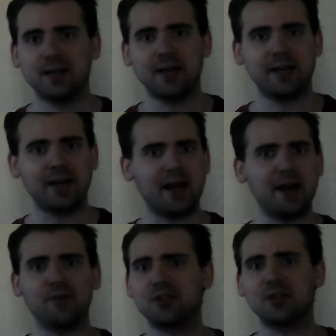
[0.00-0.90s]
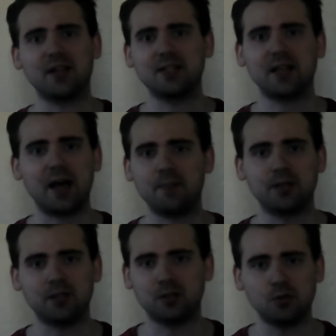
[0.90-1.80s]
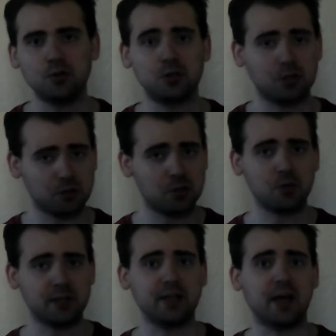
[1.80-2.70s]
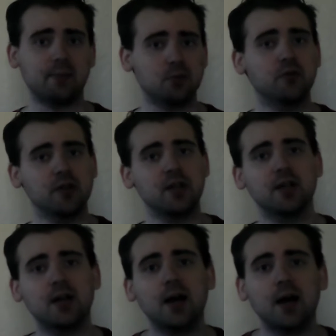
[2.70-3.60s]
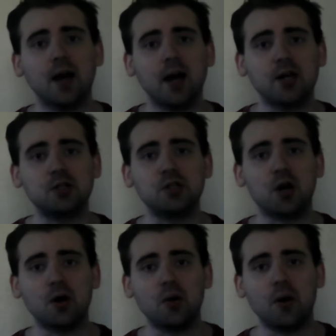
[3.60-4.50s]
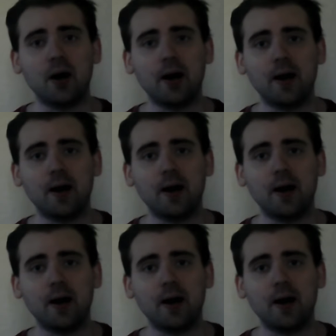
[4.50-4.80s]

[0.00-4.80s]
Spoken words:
and everything that's happening in the news concerning that movie. So,